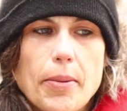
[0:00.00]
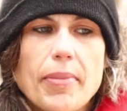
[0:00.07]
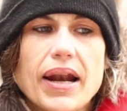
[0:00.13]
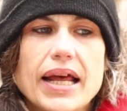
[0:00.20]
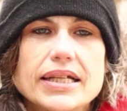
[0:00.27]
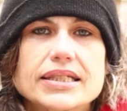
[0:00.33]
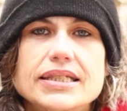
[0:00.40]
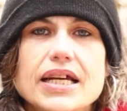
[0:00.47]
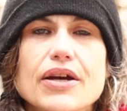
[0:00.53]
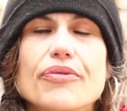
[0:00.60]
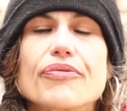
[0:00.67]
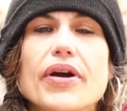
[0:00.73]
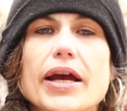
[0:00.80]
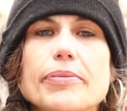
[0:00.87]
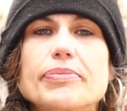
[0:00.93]
molested
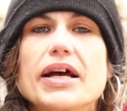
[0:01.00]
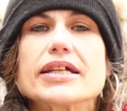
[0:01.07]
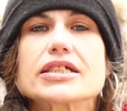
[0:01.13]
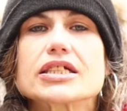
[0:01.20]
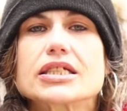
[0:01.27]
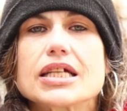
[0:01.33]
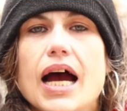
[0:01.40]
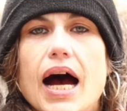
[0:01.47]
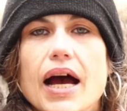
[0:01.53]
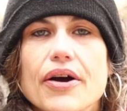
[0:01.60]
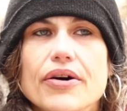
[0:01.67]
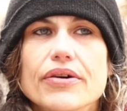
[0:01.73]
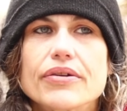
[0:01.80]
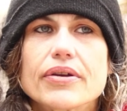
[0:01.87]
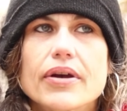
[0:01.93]
and raped as a
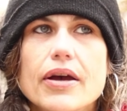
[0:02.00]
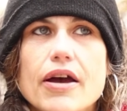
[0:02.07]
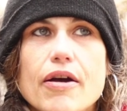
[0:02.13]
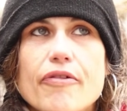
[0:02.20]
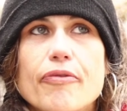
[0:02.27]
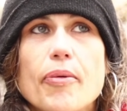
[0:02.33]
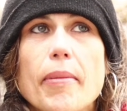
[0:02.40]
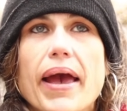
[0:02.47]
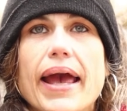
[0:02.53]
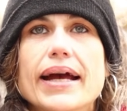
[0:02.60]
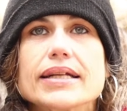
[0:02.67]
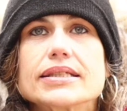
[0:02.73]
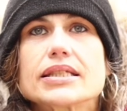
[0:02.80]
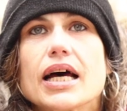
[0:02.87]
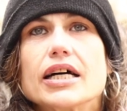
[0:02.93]
child from my
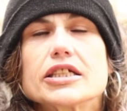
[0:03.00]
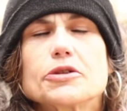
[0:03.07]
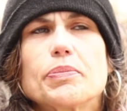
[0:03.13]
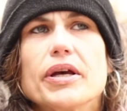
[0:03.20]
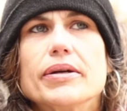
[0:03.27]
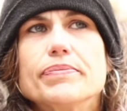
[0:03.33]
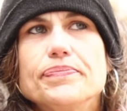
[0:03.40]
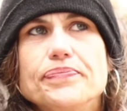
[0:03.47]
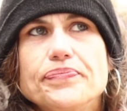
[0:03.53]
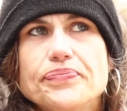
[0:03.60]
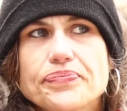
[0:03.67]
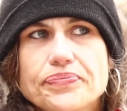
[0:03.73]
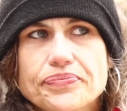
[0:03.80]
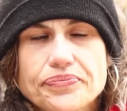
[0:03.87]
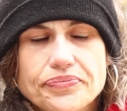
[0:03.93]
aunt's husband.
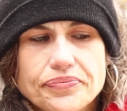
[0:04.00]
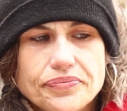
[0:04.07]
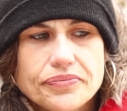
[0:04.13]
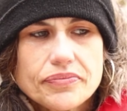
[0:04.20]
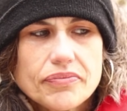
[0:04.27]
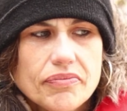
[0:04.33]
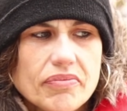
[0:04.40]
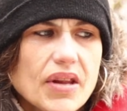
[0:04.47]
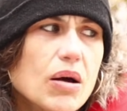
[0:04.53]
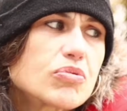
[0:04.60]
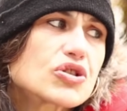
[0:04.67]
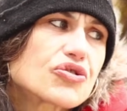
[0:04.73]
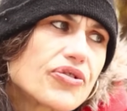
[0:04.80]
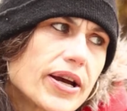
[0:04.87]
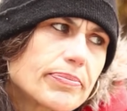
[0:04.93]
I
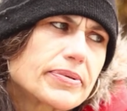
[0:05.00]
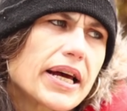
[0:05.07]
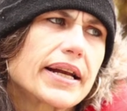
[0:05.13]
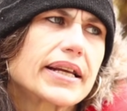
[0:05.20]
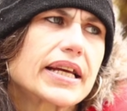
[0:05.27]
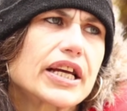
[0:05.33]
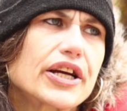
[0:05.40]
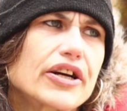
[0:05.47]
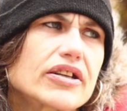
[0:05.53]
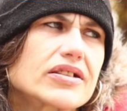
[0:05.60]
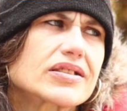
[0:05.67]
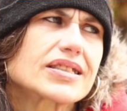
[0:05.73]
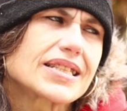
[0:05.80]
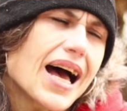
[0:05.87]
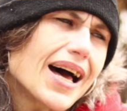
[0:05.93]
was raped out
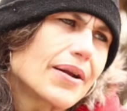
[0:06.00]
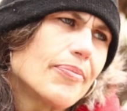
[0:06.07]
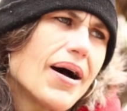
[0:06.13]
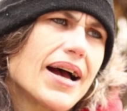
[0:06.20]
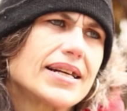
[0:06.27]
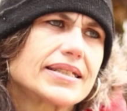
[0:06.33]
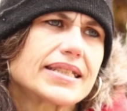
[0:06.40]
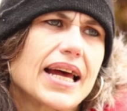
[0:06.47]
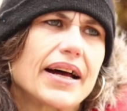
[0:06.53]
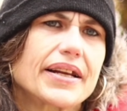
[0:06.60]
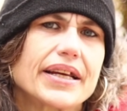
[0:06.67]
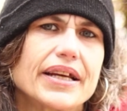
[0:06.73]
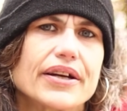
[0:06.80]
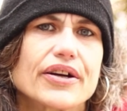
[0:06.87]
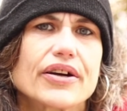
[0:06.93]
here, sodomized
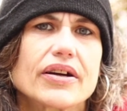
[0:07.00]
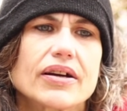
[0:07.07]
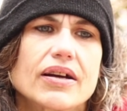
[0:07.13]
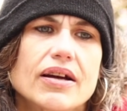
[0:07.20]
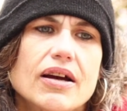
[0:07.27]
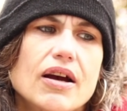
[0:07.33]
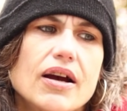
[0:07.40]
out here,